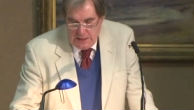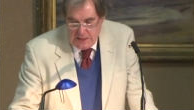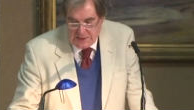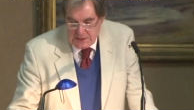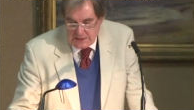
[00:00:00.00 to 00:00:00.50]

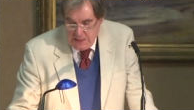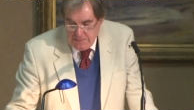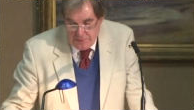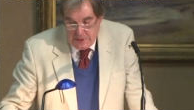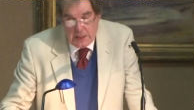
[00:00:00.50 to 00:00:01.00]
His
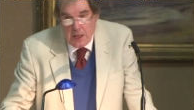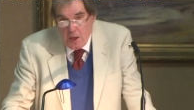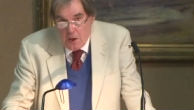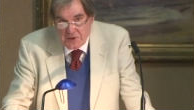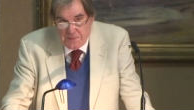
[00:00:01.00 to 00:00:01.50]
contemporary,
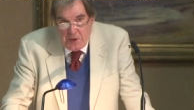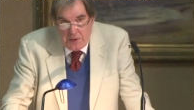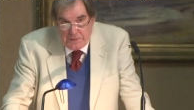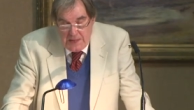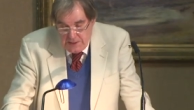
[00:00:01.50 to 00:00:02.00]

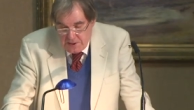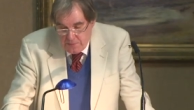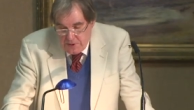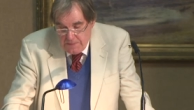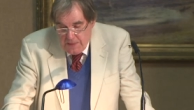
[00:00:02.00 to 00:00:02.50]
Osbern of
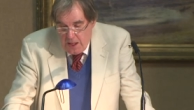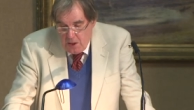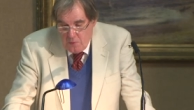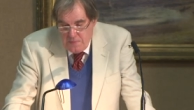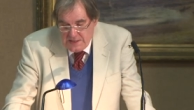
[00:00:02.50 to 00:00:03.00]
Canterbury,
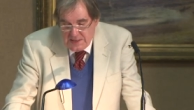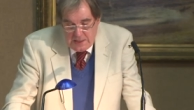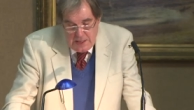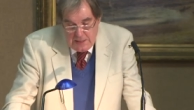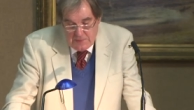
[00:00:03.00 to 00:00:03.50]
omits
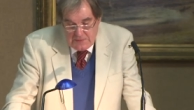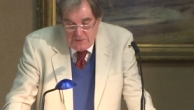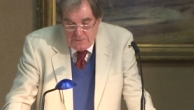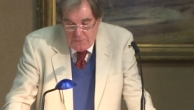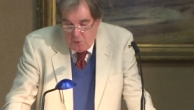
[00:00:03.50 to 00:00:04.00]
the names of
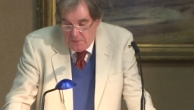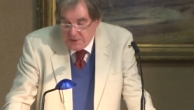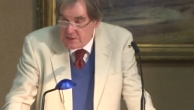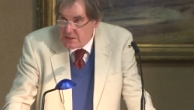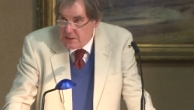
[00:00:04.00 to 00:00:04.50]

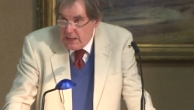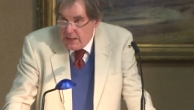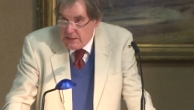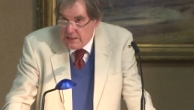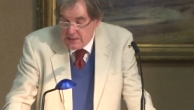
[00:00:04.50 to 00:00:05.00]
informants
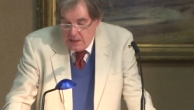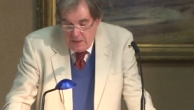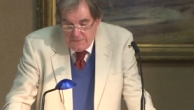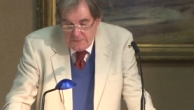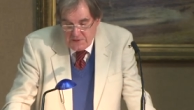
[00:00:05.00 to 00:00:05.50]
in his
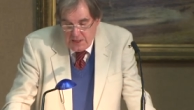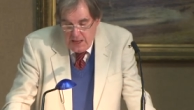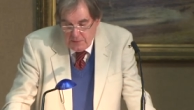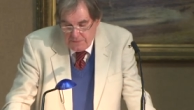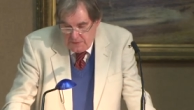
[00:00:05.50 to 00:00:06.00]
life of St.
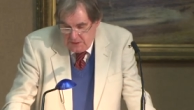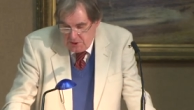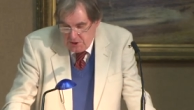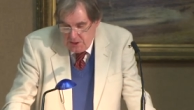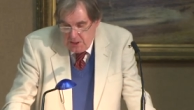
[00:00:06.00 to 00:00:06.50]

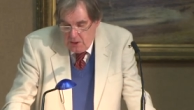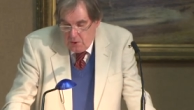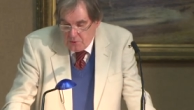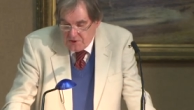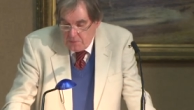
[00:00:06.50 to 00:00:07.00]
Alphege,
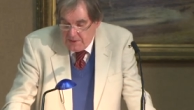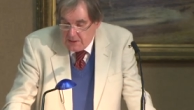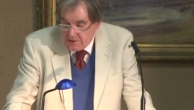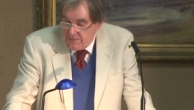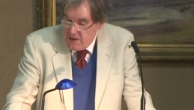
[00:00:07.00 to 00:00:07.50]
also
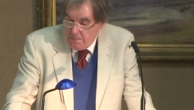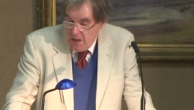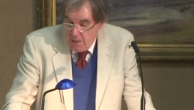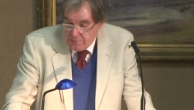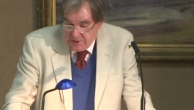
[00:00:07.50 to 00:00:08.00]
because of their
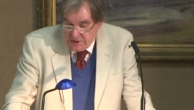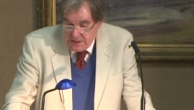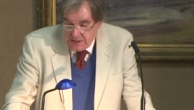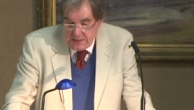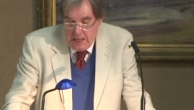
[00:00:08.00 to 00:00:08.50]

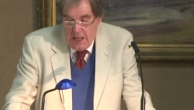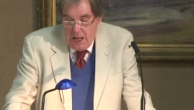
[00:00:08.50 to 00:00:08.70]
barbarousness.